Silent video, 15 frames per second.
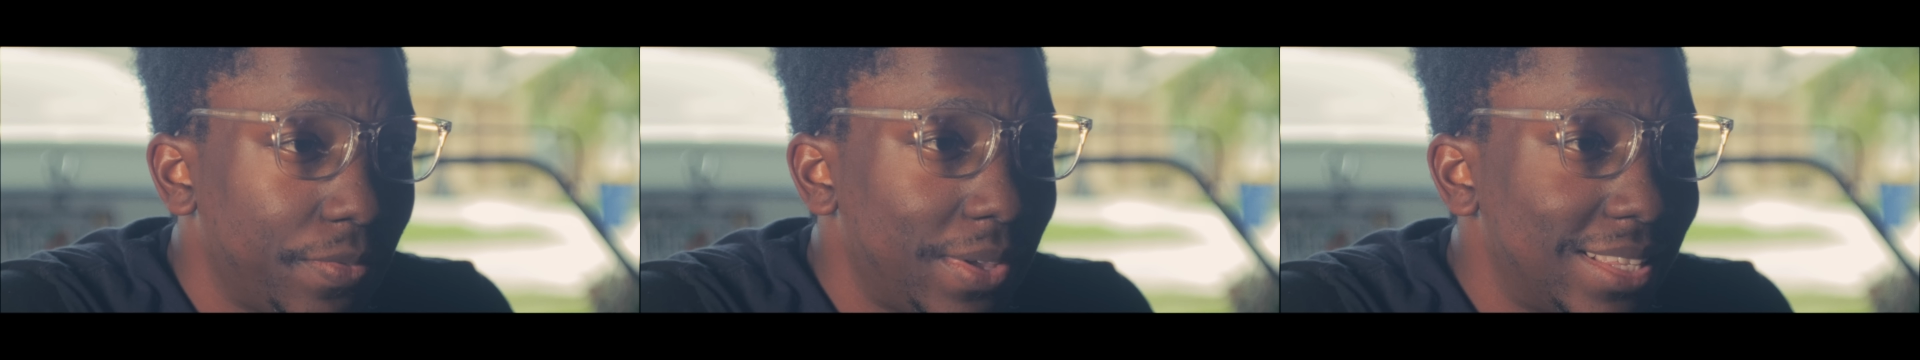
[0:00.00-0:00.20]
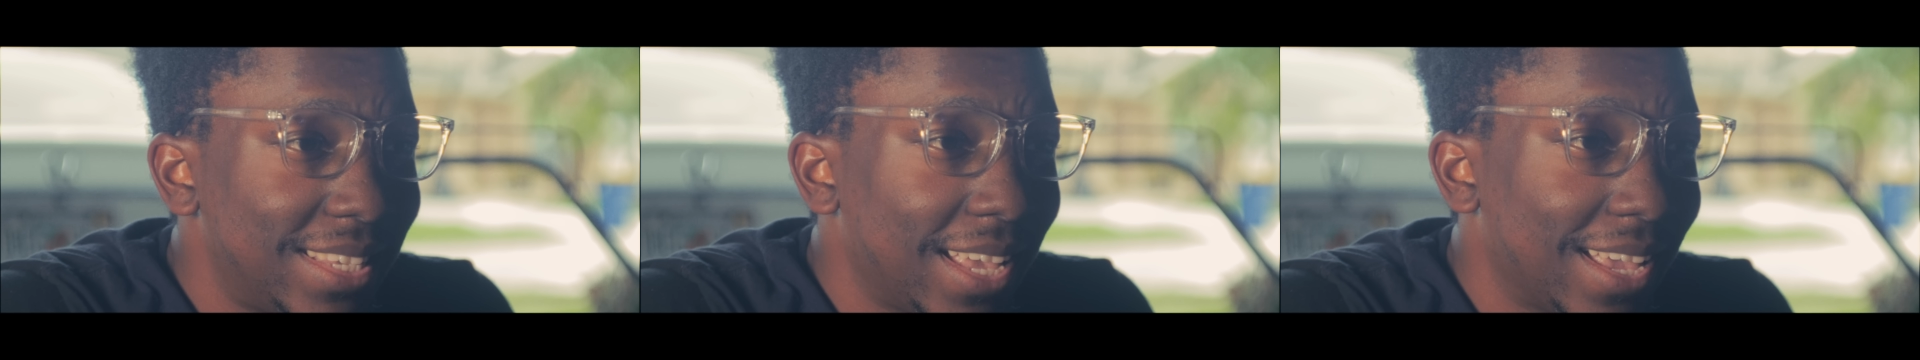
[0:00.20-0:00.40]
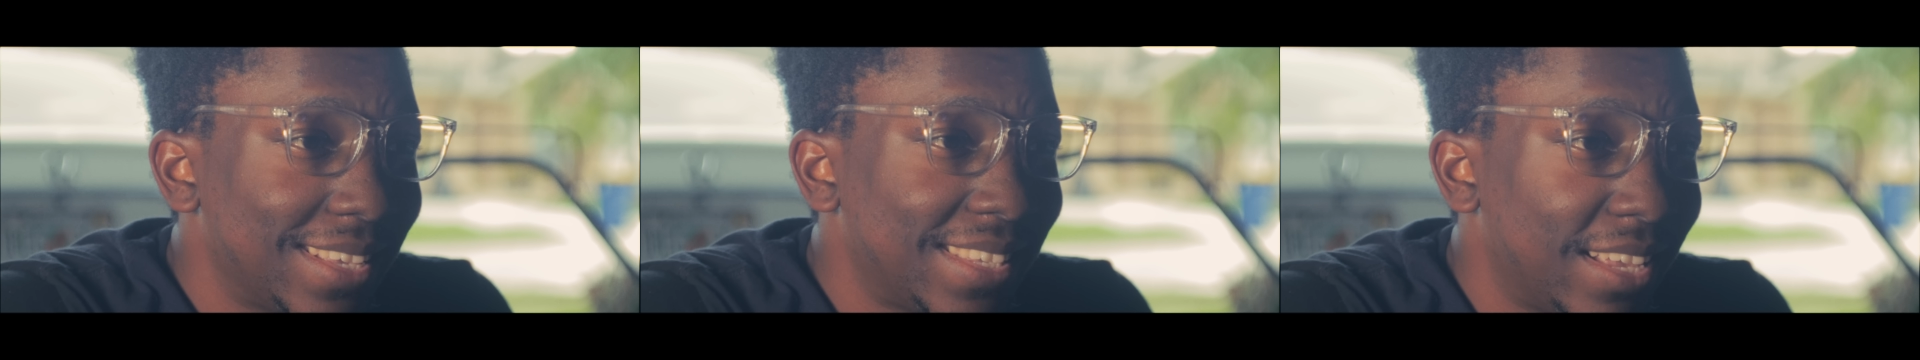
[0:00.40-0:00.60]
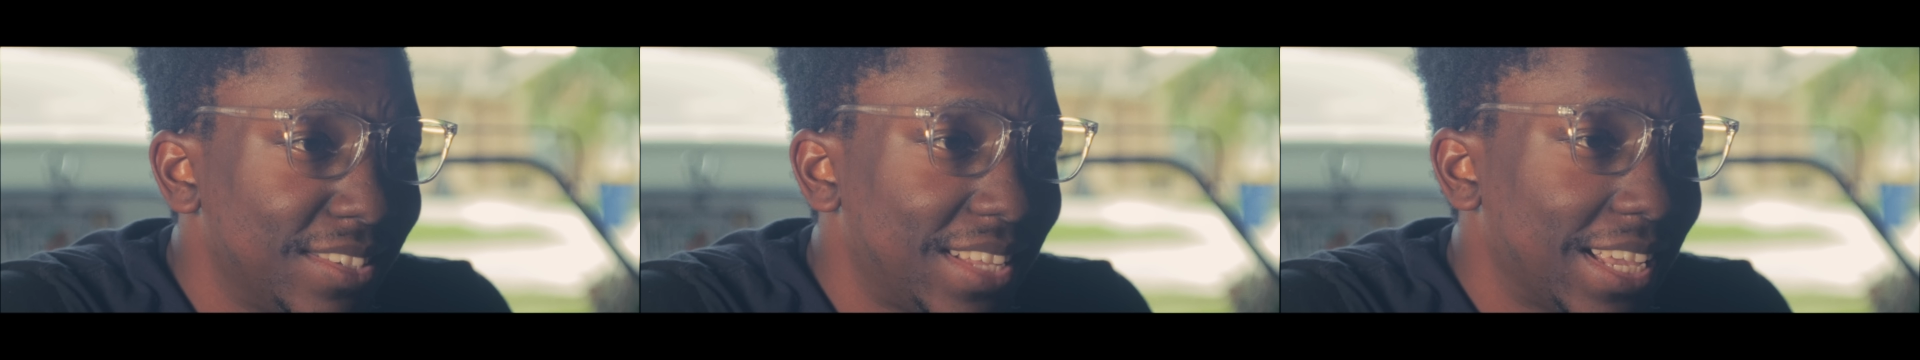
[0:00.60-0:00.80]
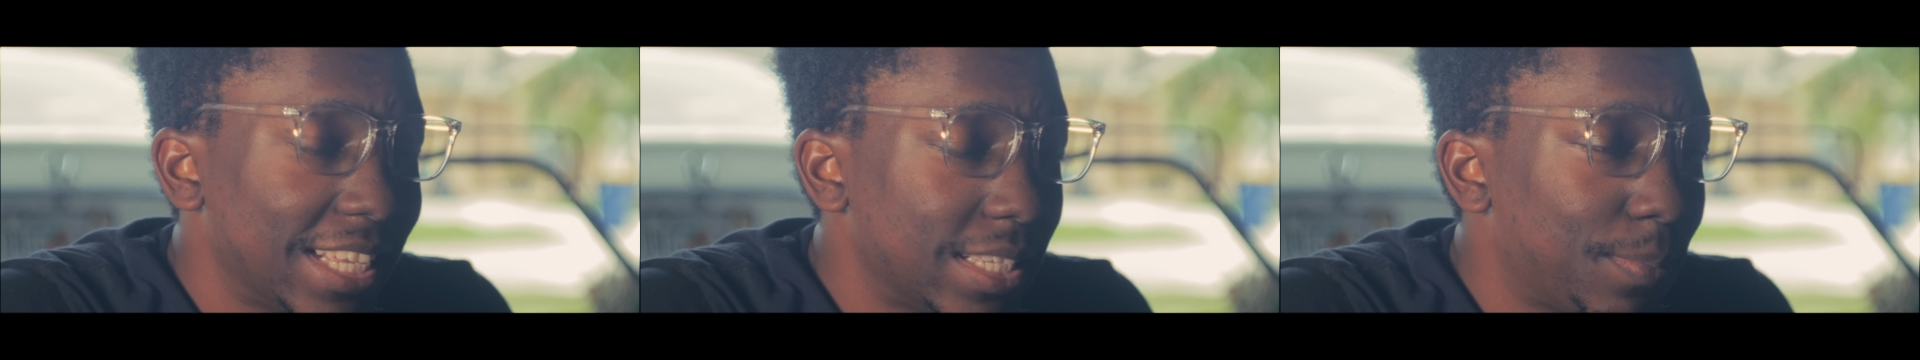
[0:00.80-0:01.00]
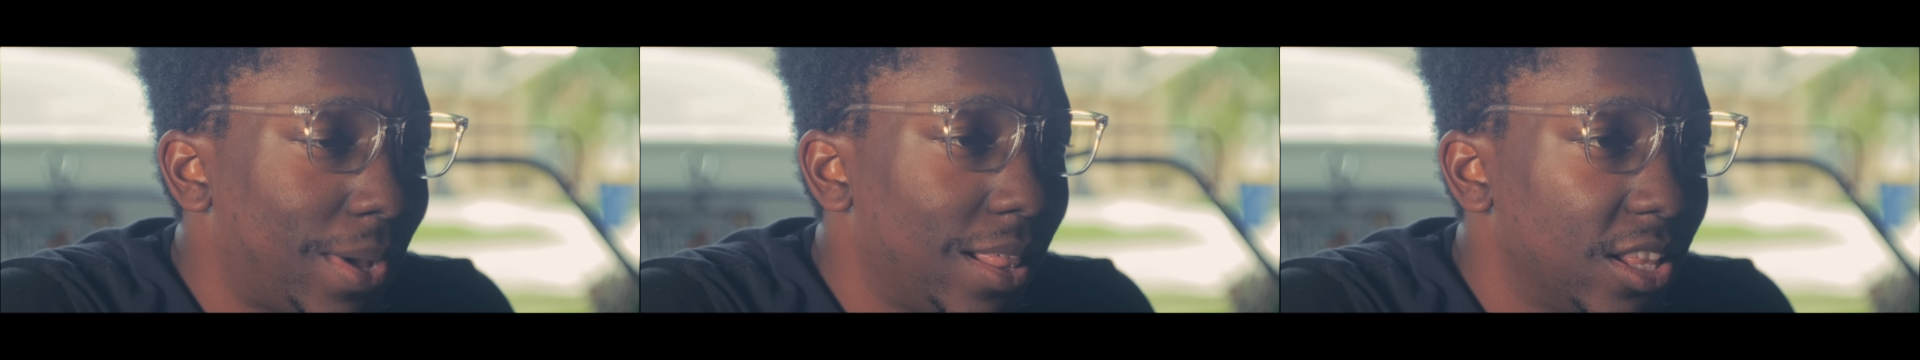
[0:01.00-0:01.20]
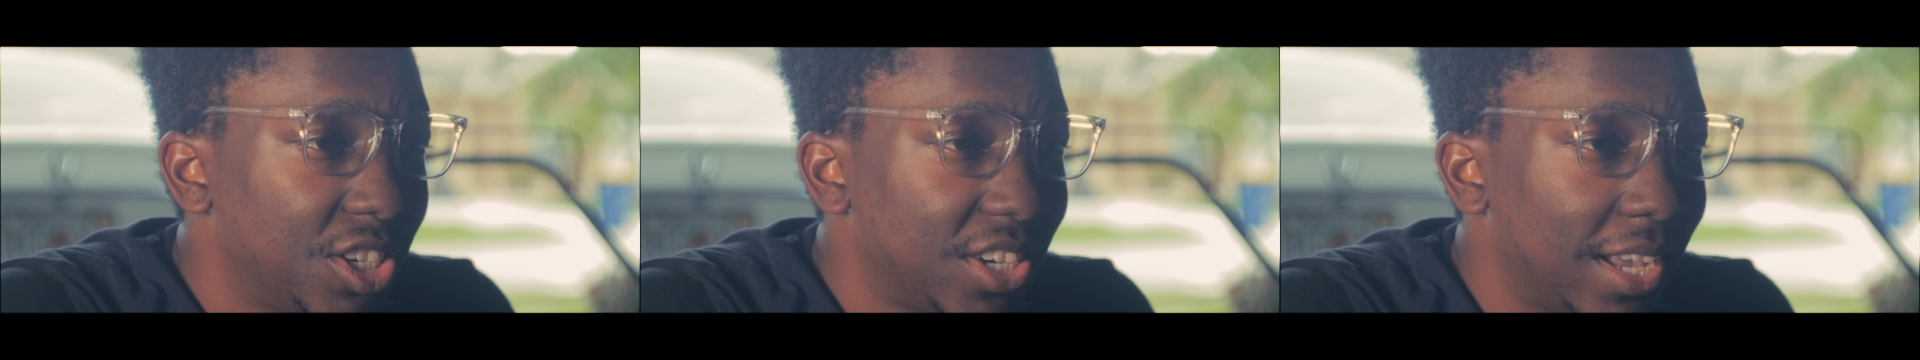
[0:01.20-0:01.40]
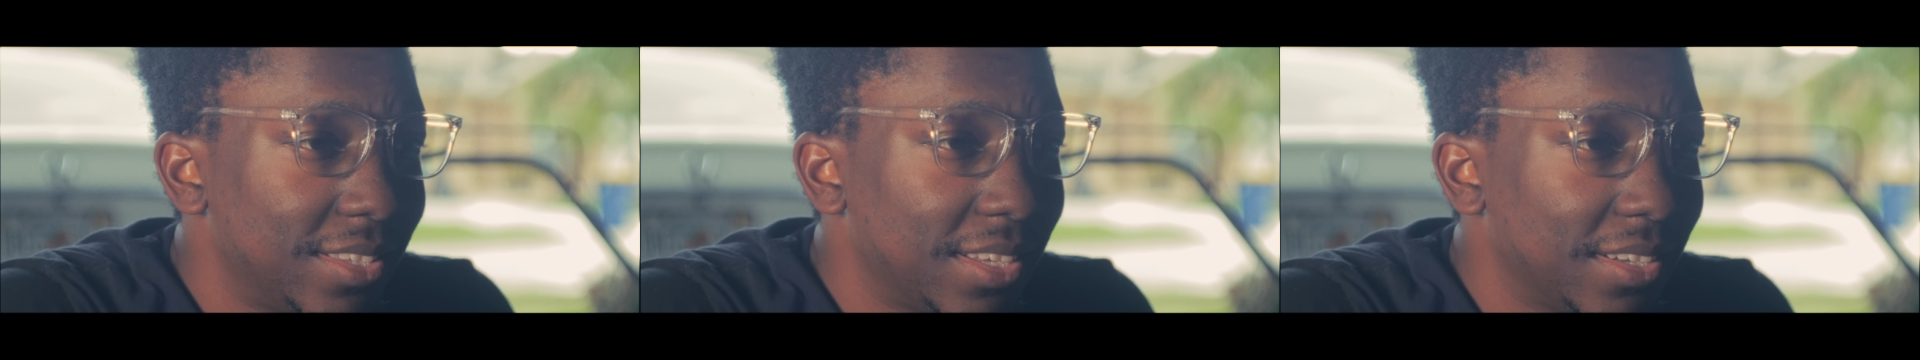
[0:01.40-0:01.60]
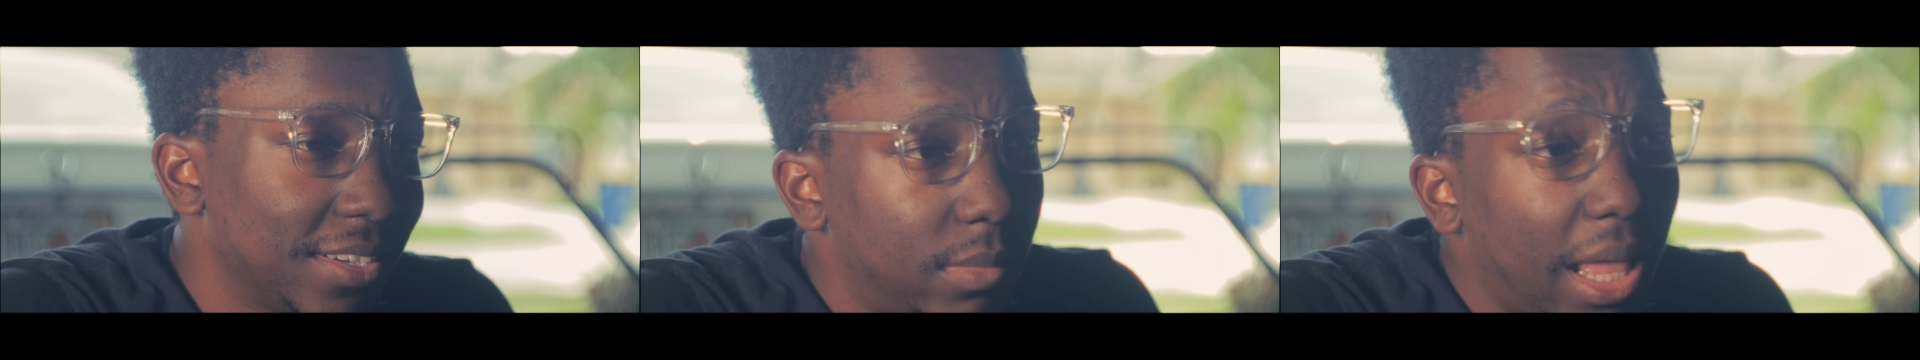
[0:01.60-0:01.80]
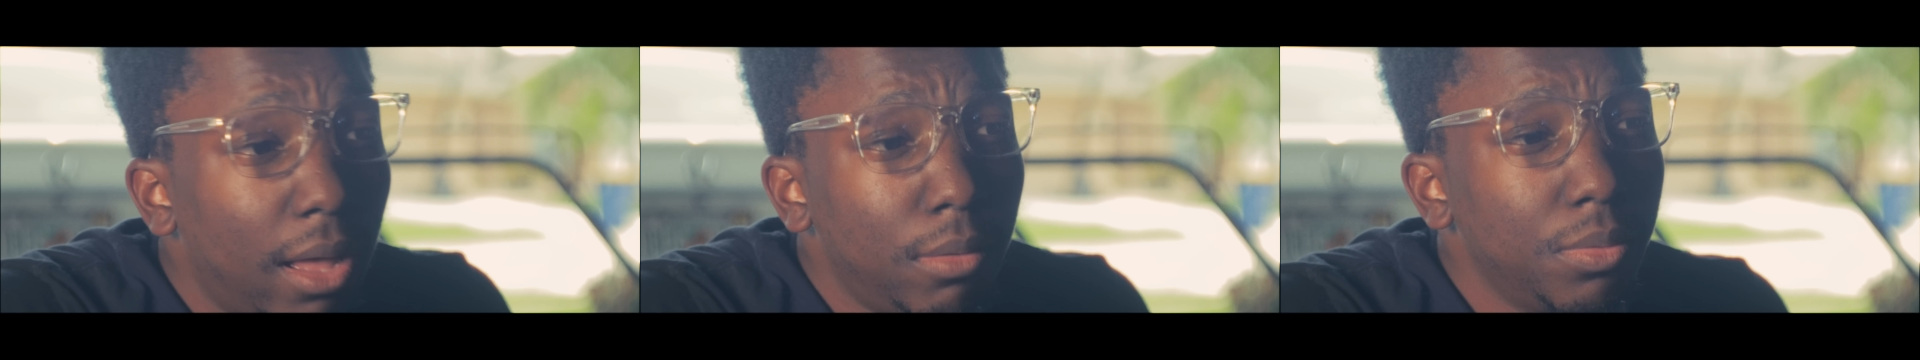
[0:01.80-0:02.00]
Vtec sounds like it's apologizing.
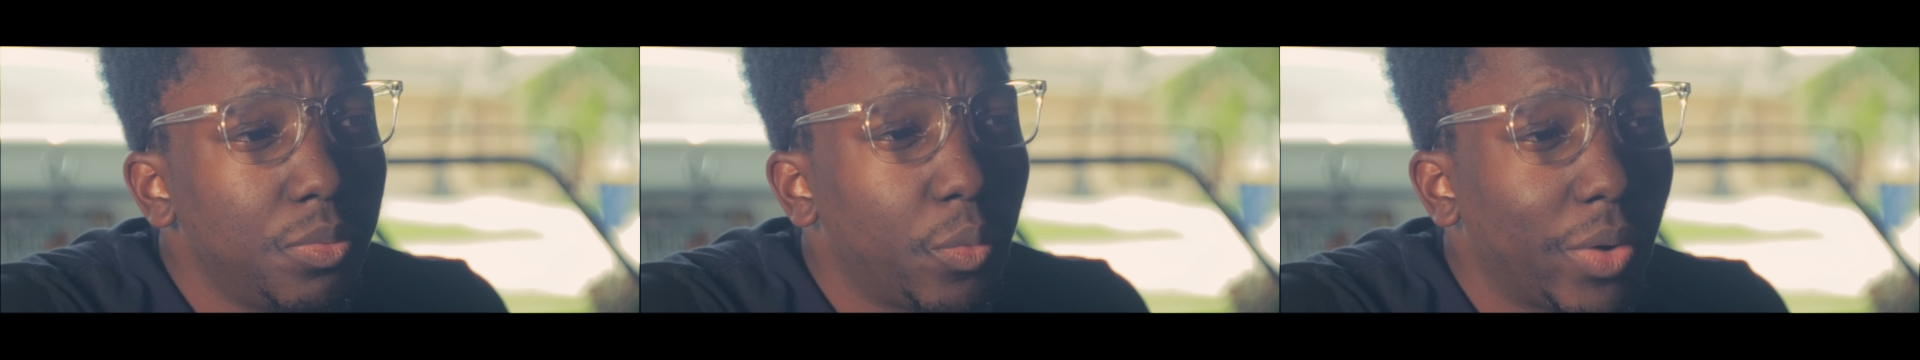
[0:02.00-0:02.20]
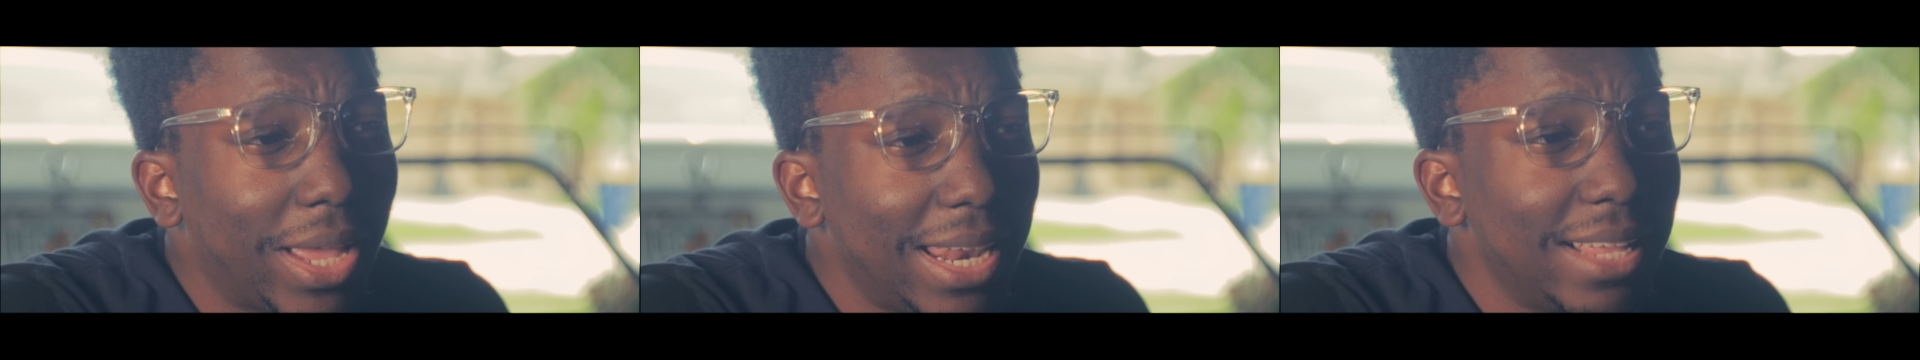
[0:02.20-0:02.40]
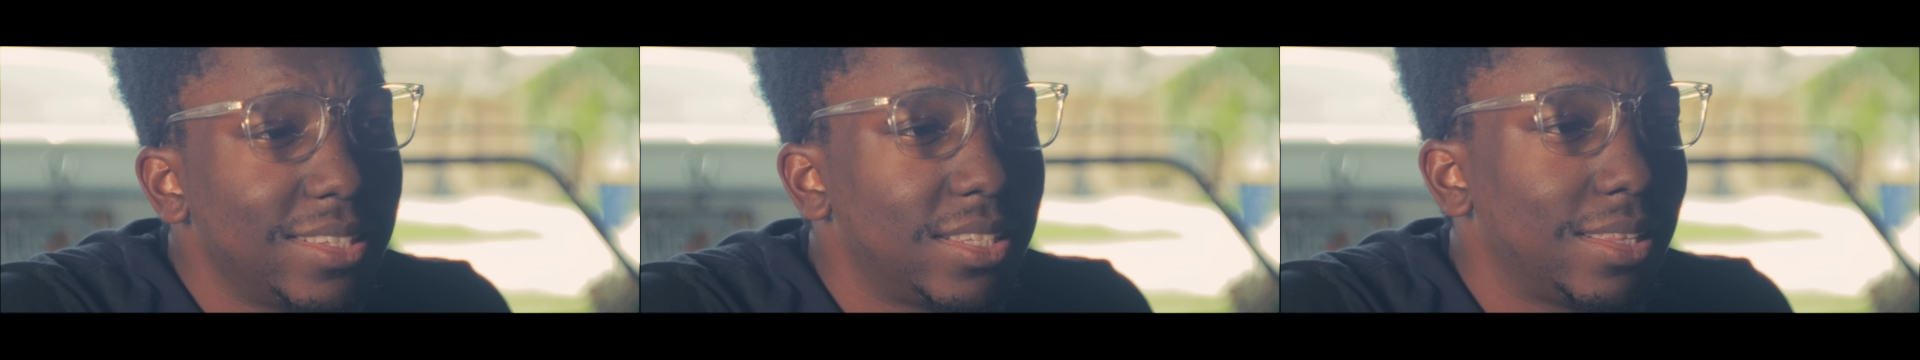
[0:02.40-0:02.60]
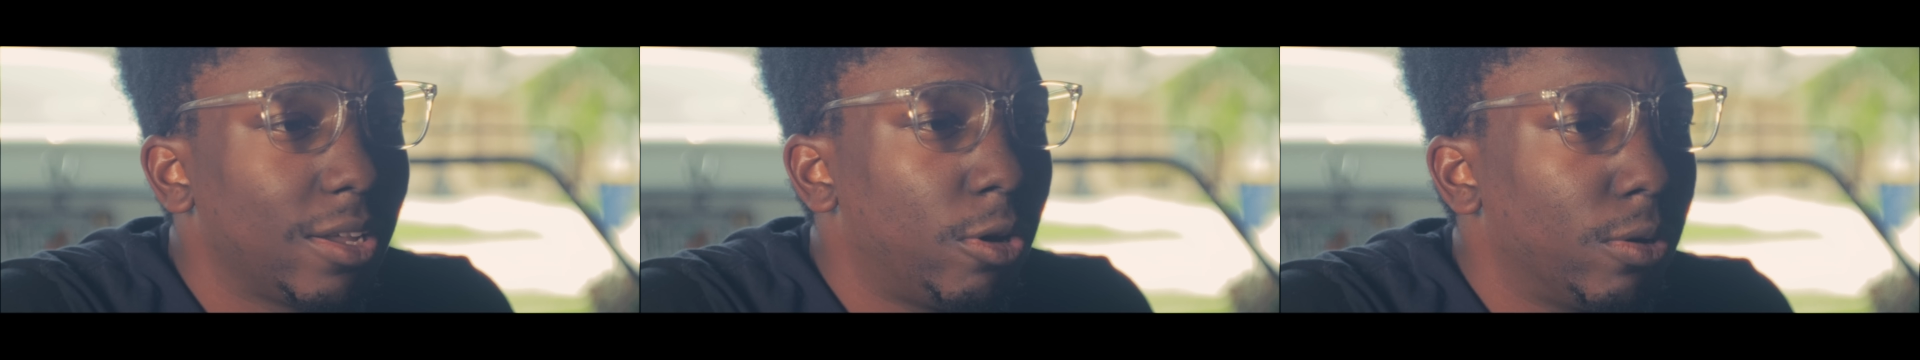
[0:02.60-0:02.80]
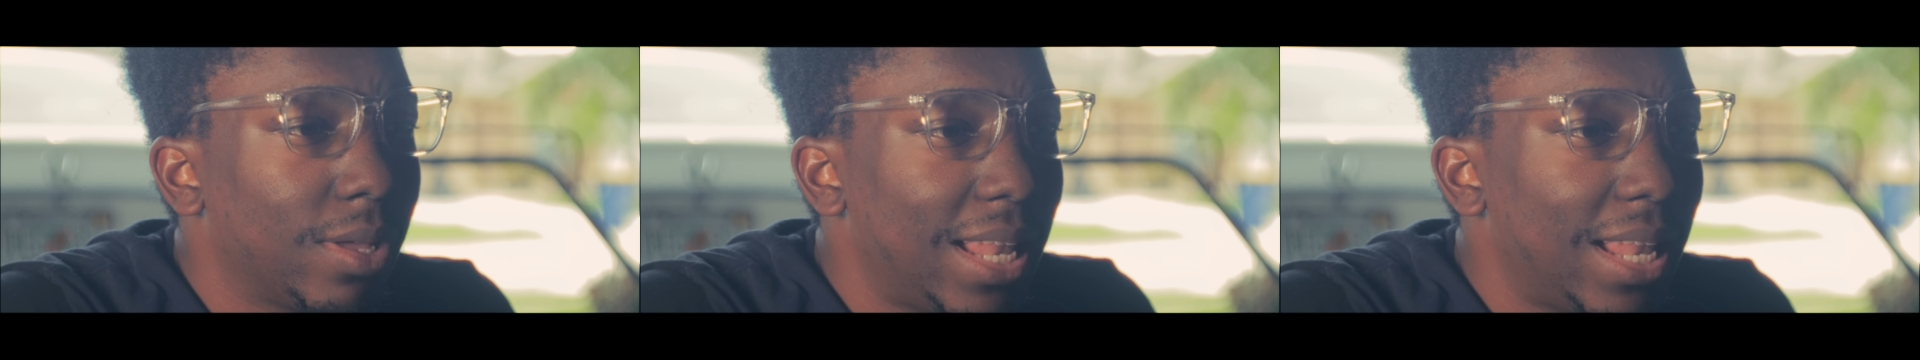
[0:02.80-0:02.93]
Now, we're getting into the cult